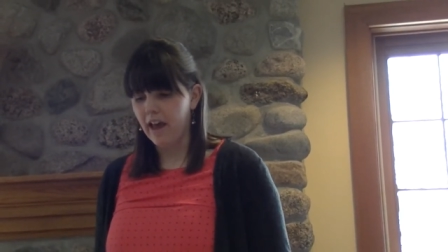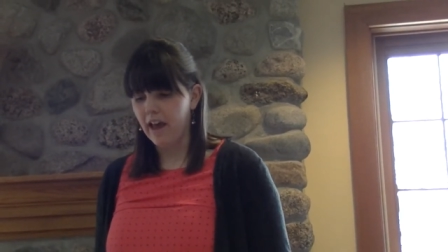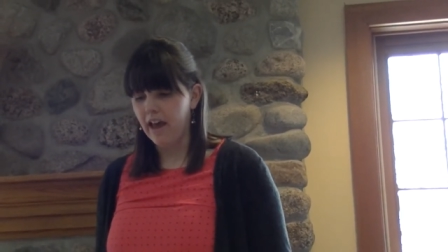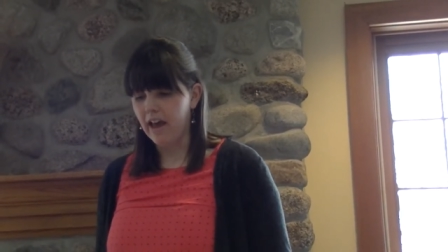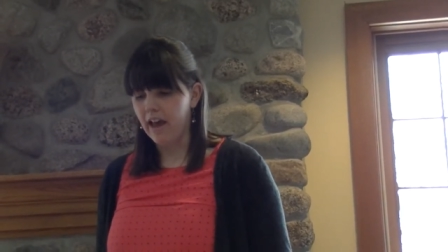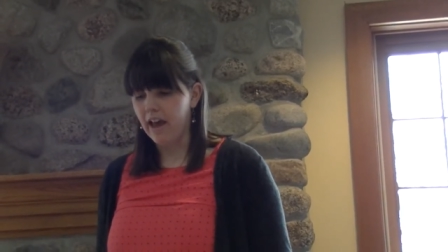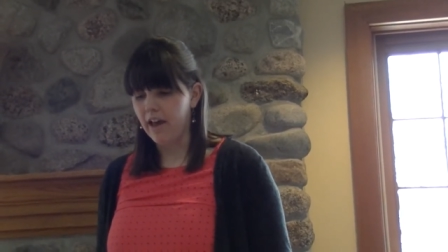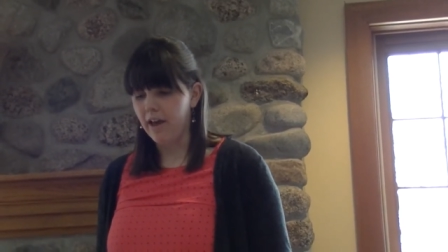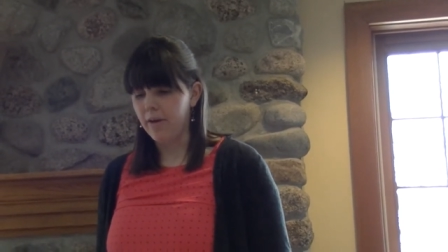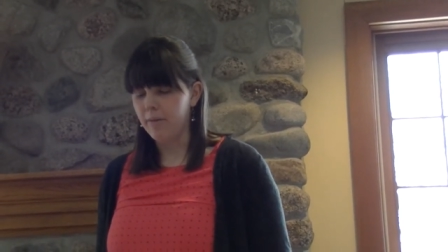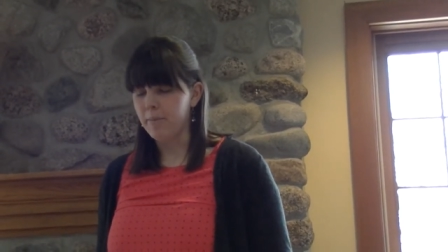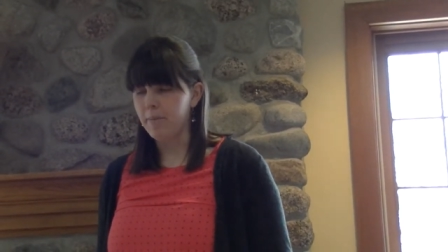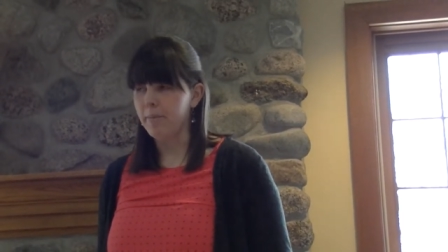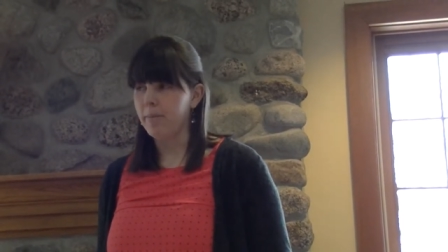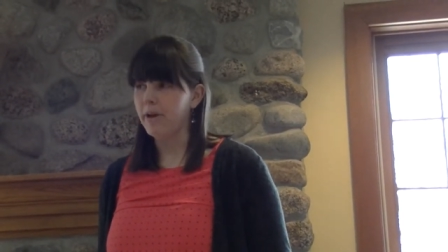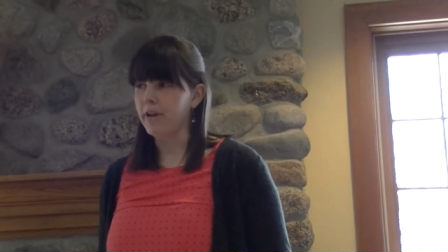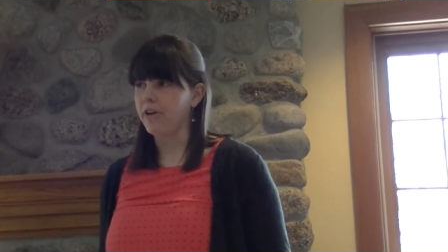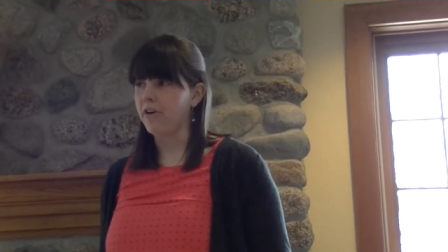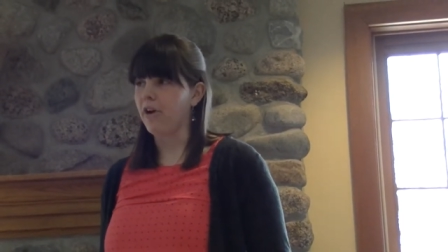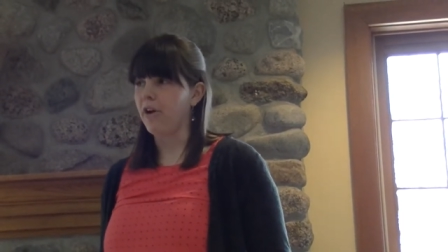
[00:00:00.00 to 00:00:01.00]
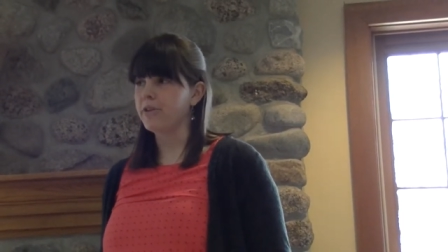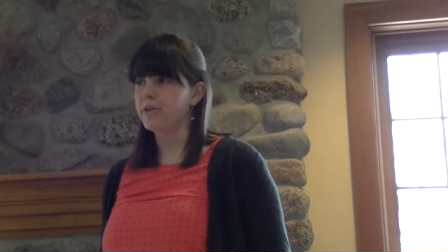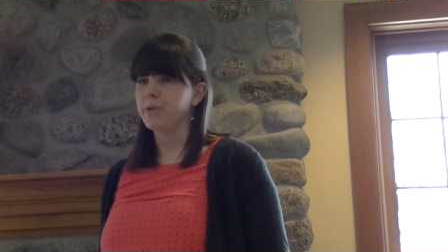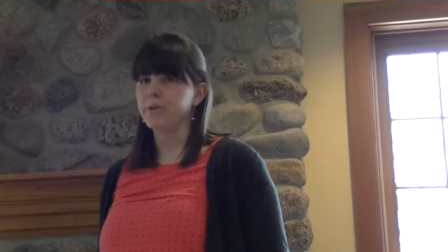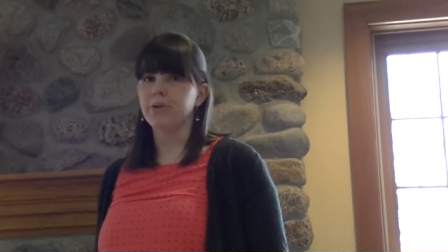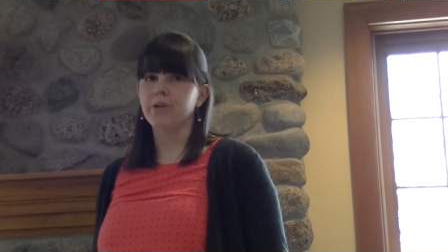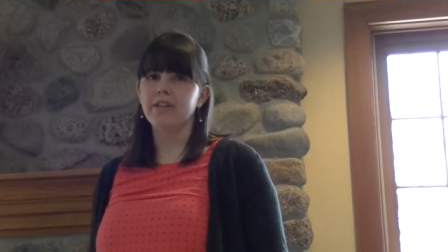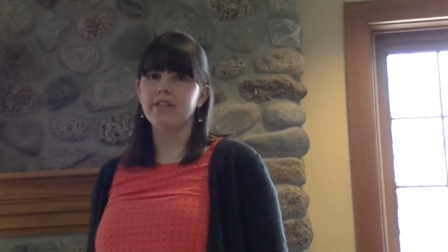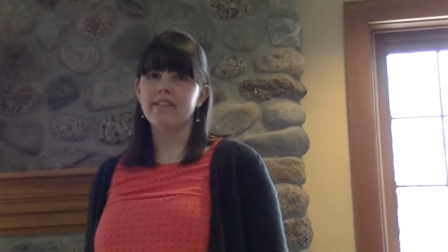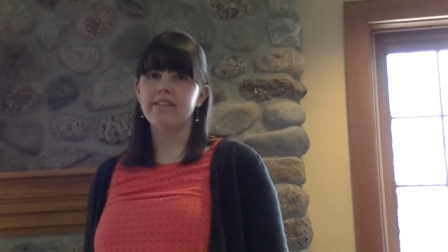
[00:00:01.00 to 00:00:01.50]
um, but you're
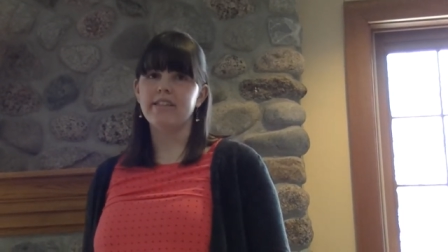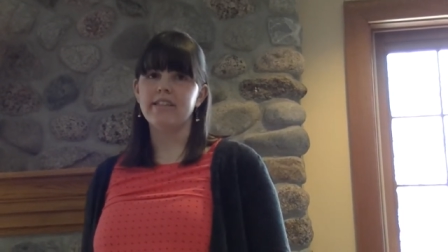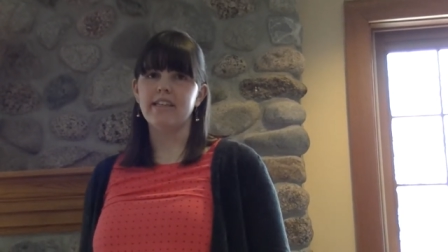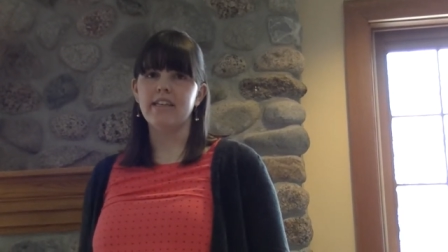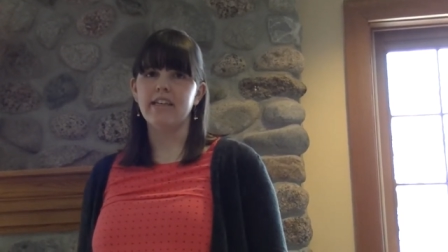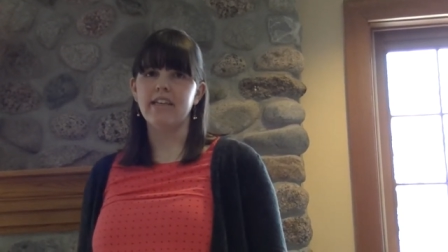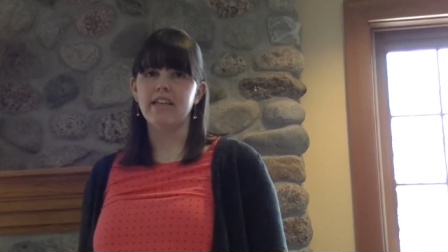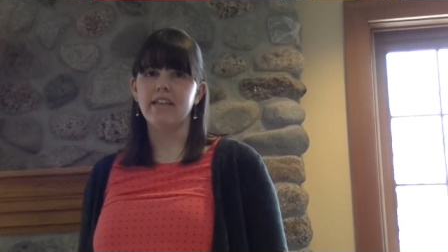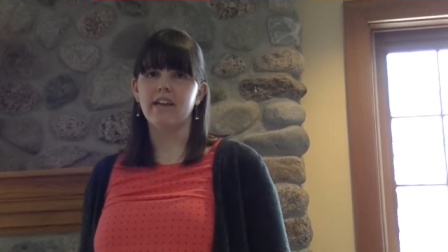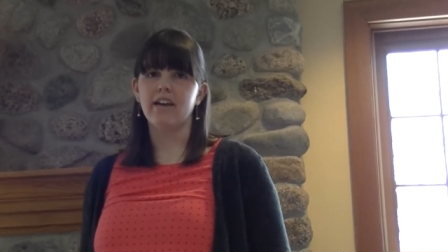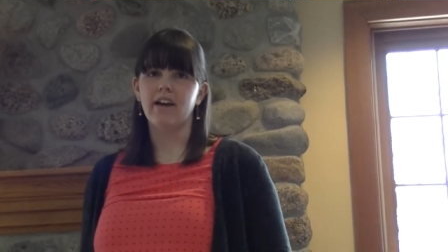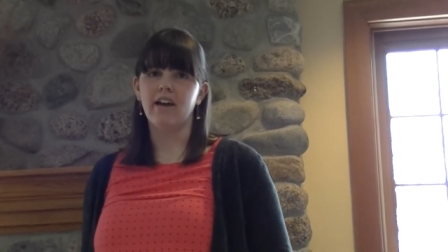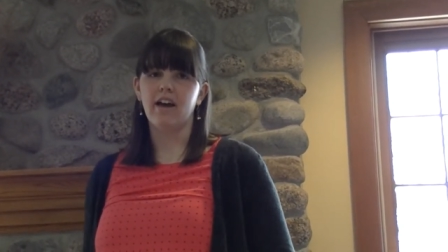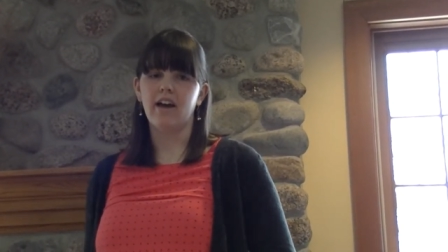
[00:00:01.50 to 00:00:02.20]
also going to see uh,